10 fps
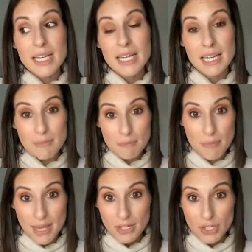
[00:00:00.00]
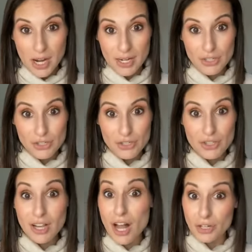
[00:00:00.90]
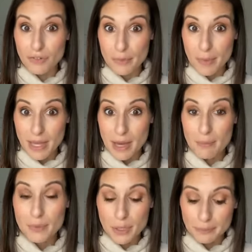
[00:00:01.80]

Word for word: it may change the color of your makeup. So